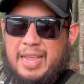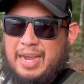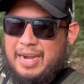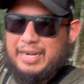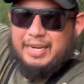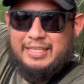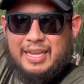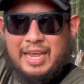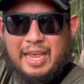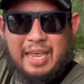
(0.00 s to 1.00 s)
Hi guys,
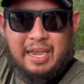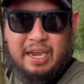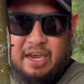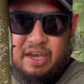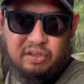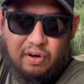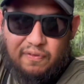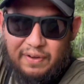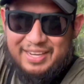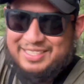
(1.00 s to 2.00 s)
third
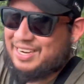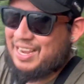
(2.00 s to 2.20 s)
fish.